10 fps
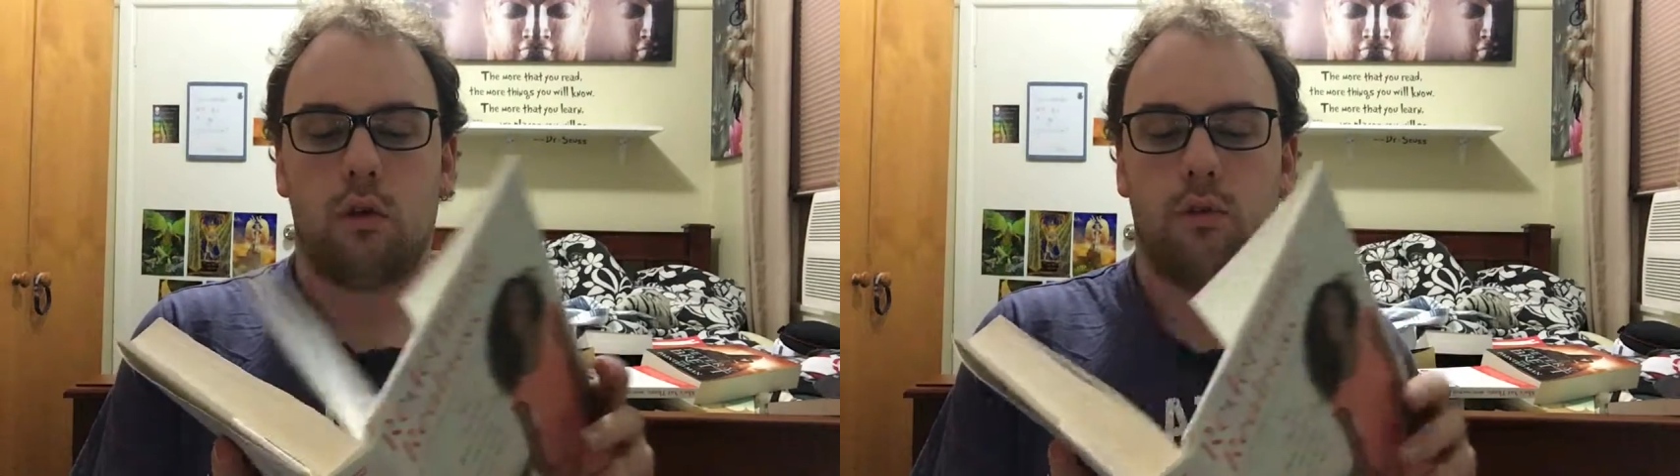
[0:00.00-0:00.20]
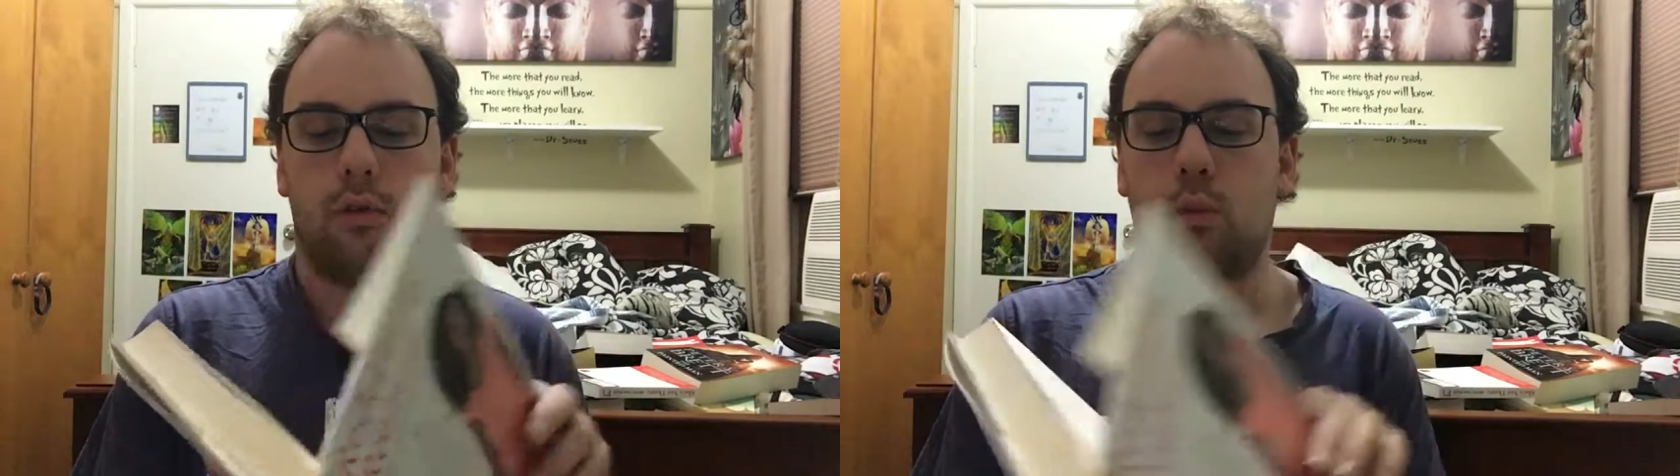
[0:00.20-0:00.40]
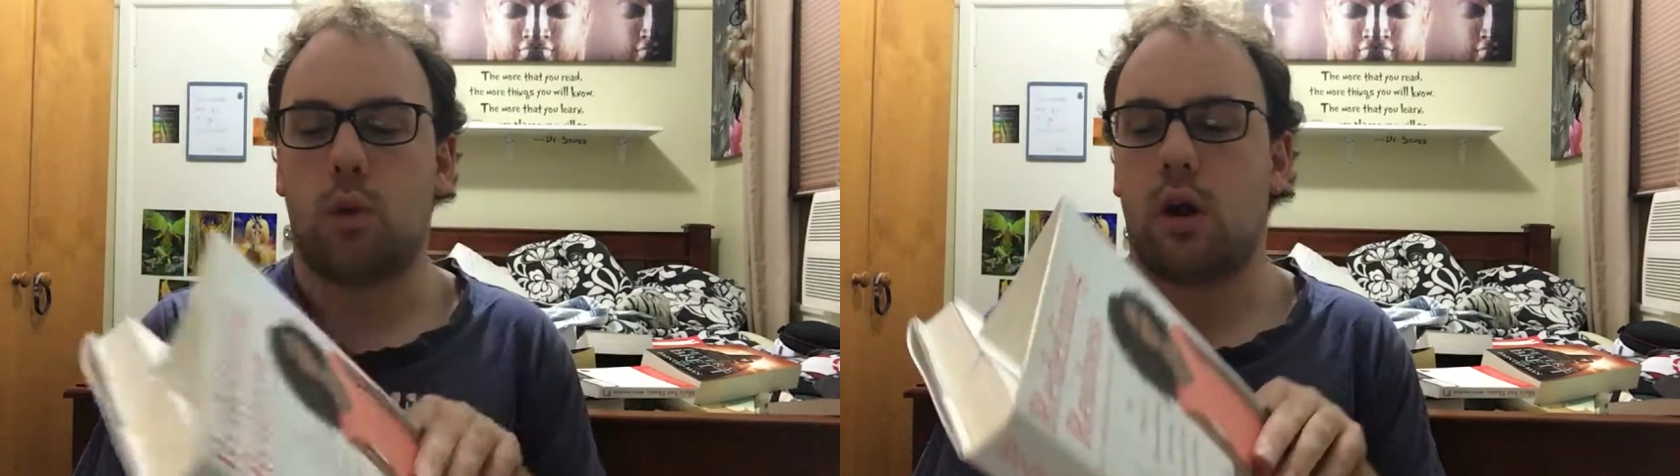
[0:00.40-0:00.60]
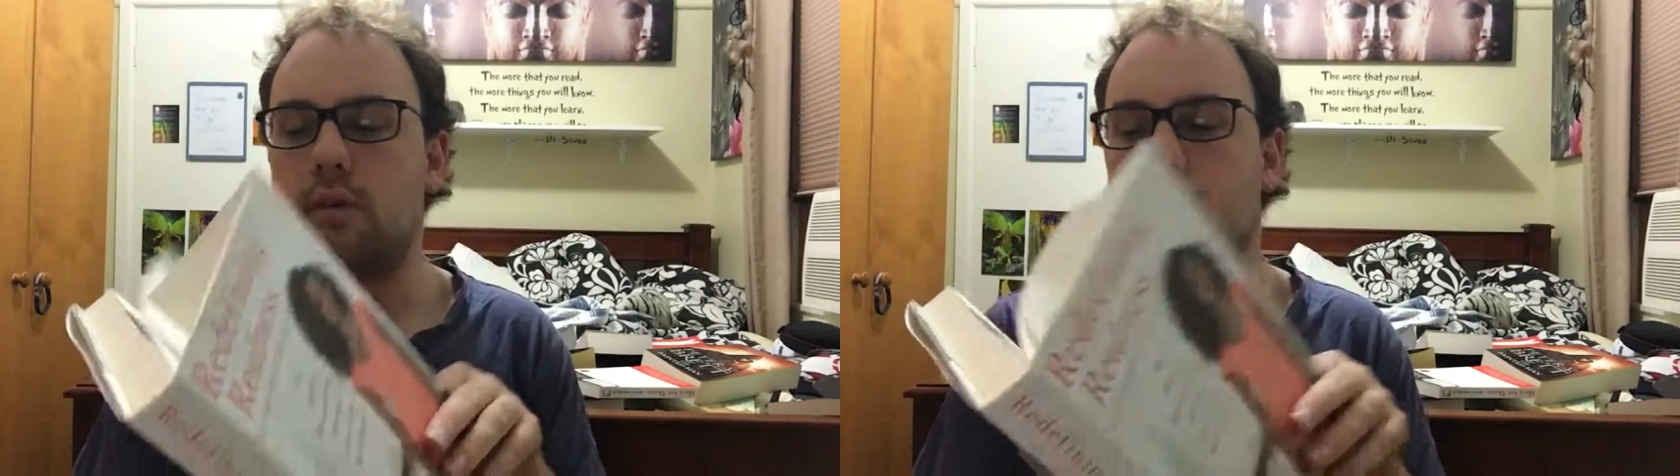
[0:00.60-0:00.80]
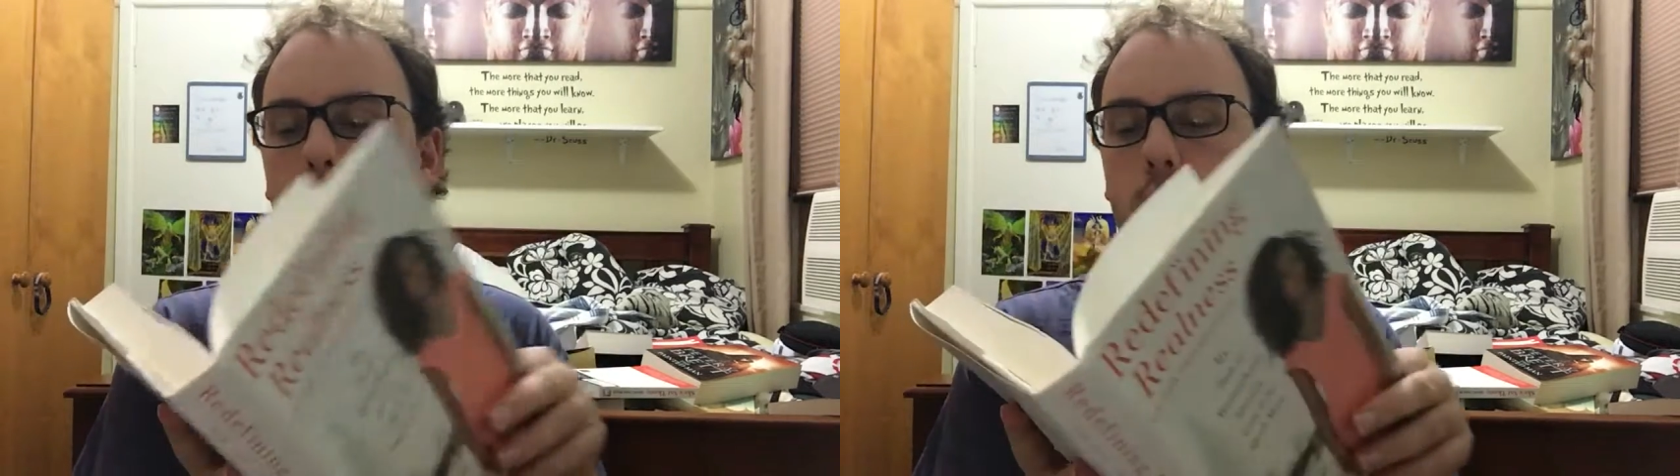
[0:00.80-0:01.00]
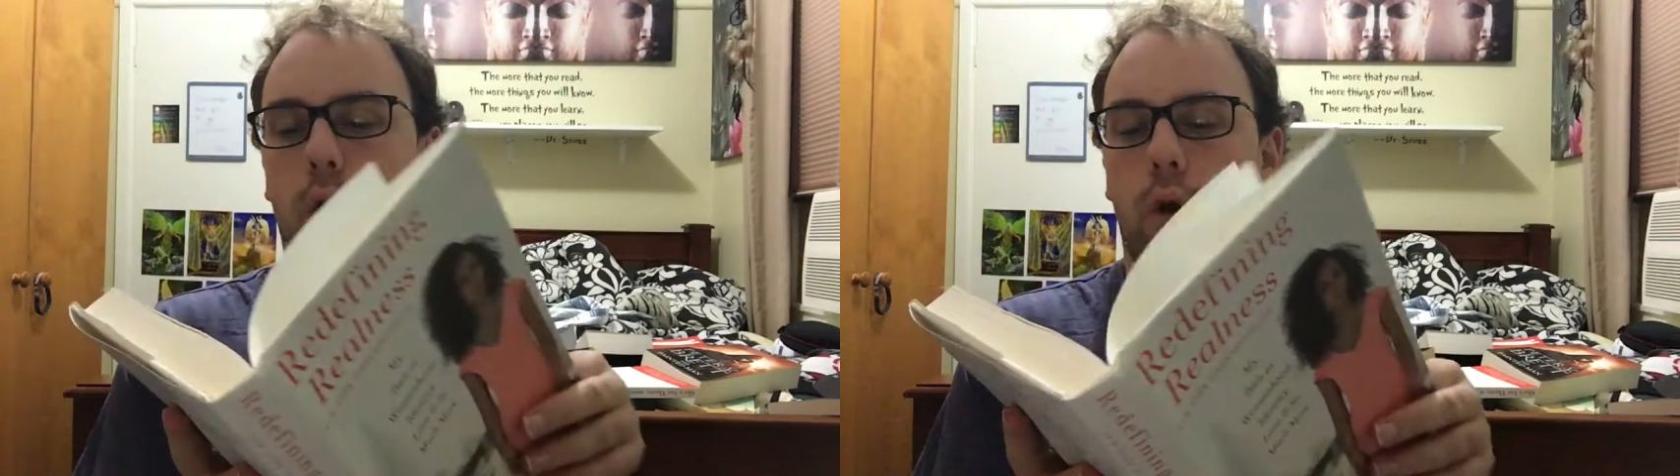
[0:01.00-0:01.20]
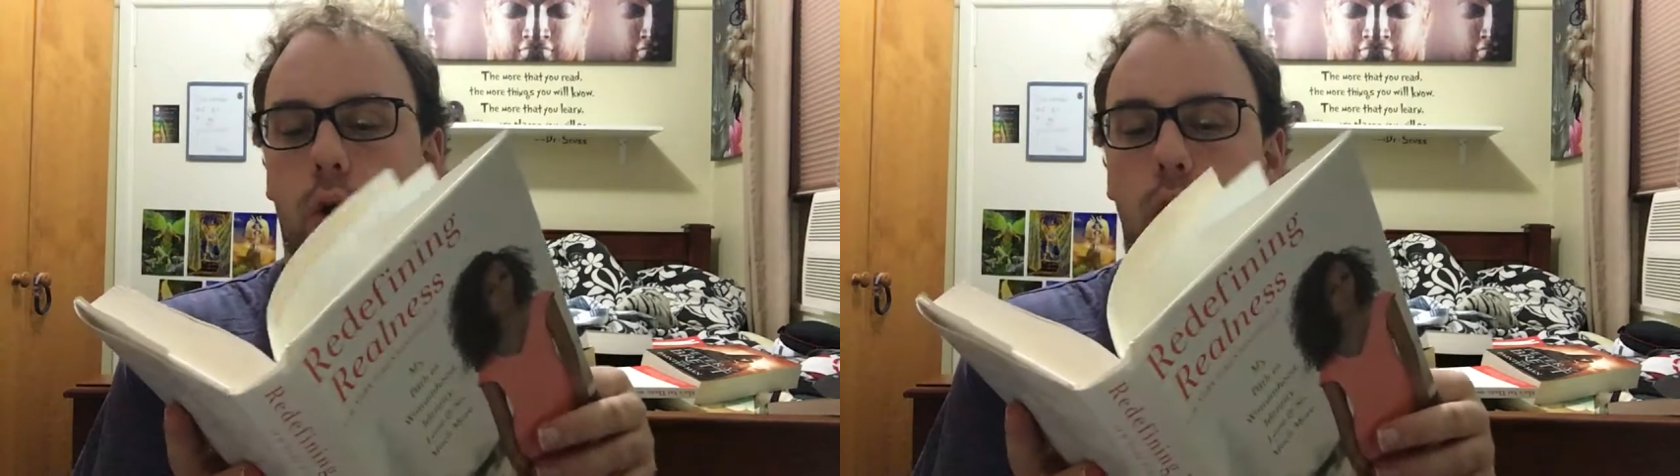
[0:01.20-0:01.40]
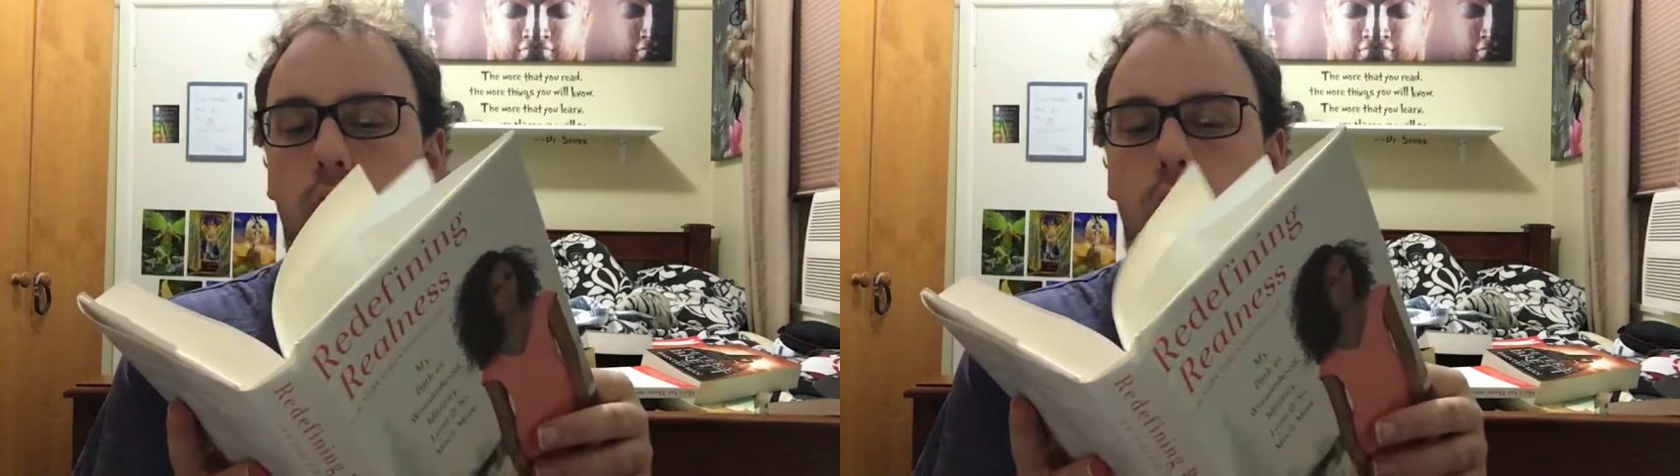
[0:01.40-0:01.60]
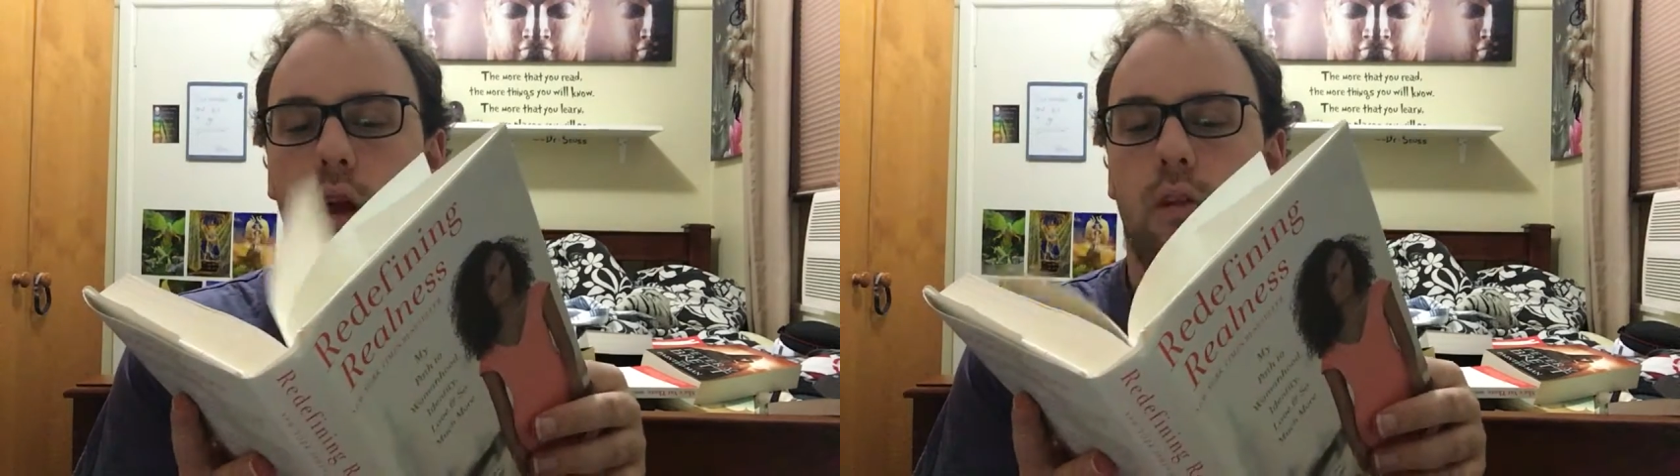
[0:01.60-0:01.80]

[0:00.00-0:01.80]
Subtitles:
from what I've heard,